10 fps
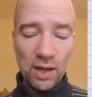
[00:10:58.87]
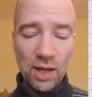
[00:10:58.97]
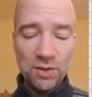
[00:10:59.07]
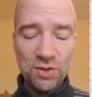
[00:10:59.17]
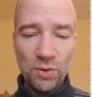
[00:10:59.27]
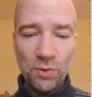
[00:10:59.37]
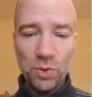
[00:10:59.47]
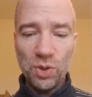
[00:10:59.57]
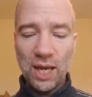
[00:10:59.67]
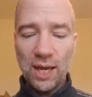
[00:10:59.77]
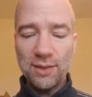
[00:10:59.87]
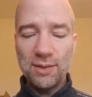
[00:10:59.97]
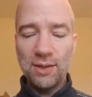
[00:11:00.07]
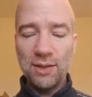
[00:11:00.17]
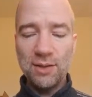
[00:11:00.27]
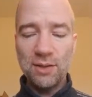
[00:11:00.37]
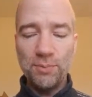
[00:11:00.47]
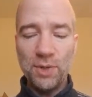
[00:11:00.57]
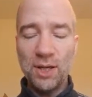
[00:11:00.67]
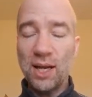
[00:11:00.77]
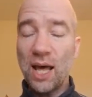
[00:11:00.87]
And so you get something that